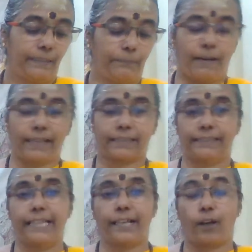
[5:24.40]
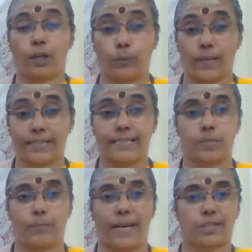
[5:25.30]
but they're all
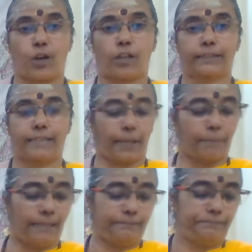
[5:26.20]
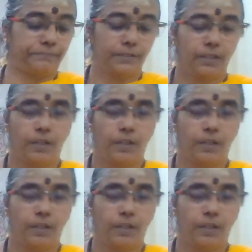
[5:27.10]
questions based on dharma,